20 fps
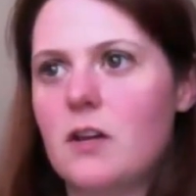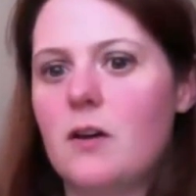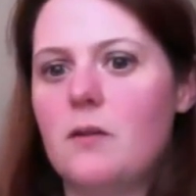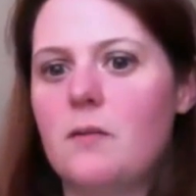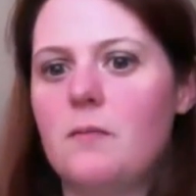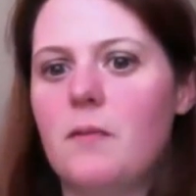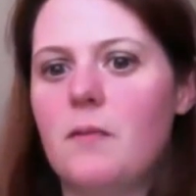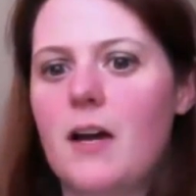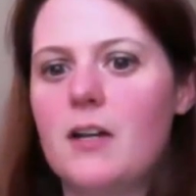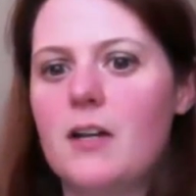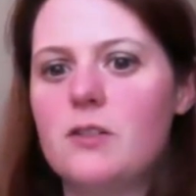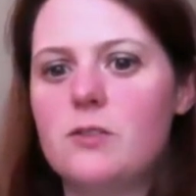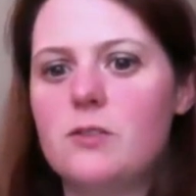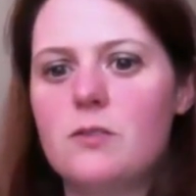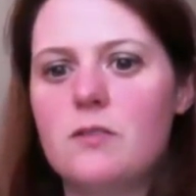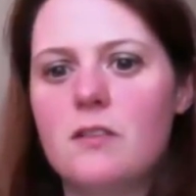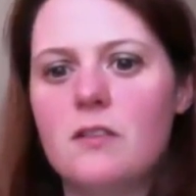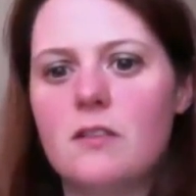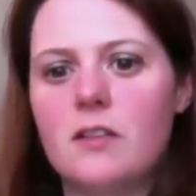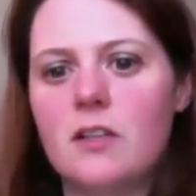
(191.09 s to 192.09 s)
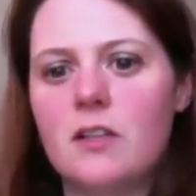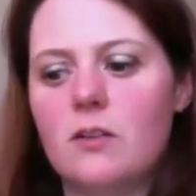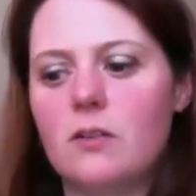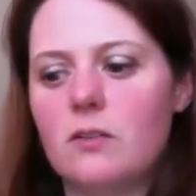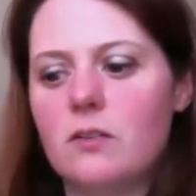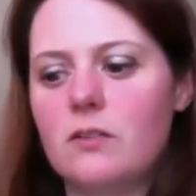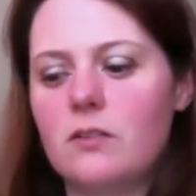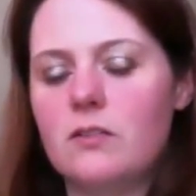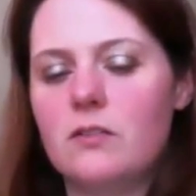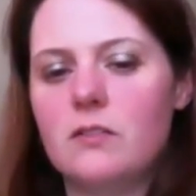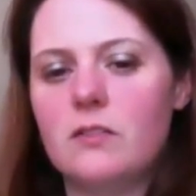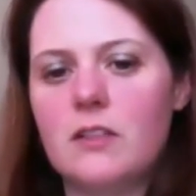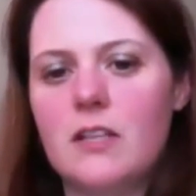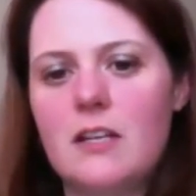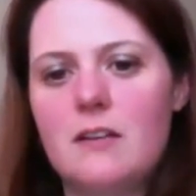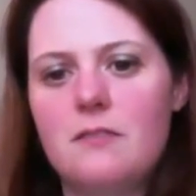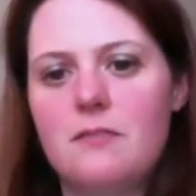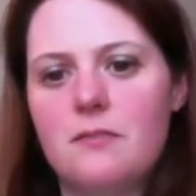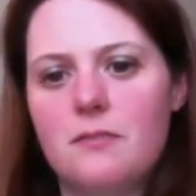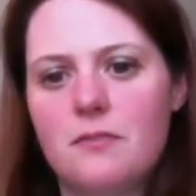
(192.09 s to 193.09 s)
I drew the little
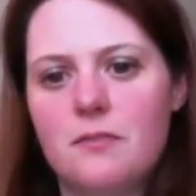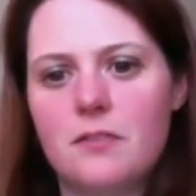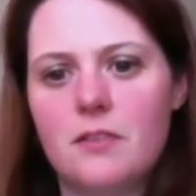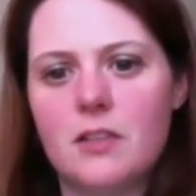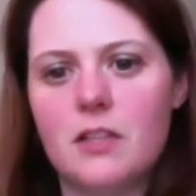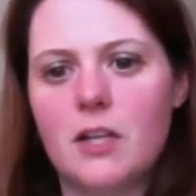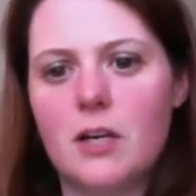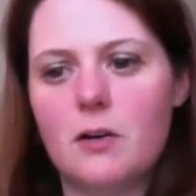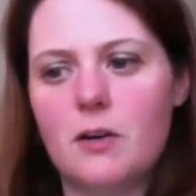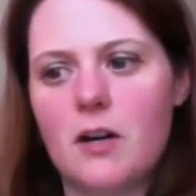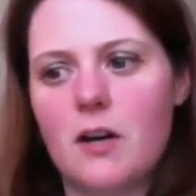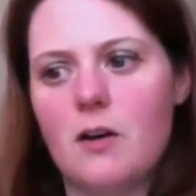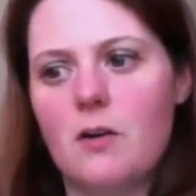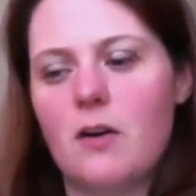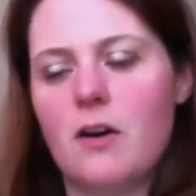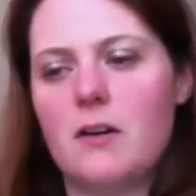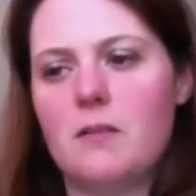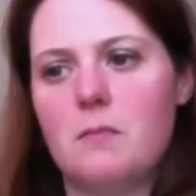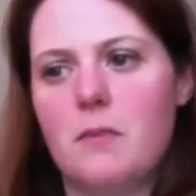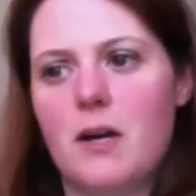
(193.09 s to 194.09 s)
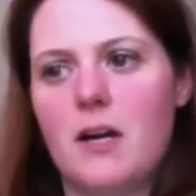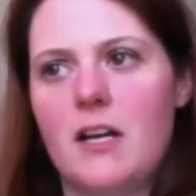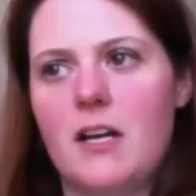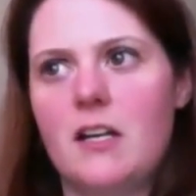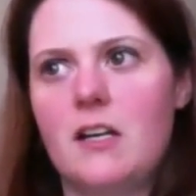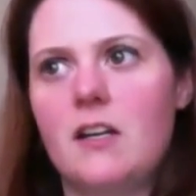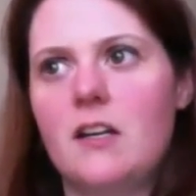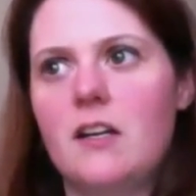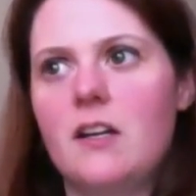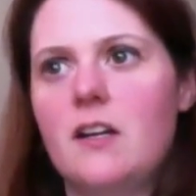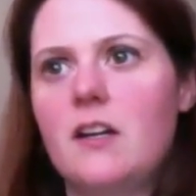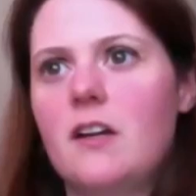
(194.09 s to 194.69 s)
leaf logo on mine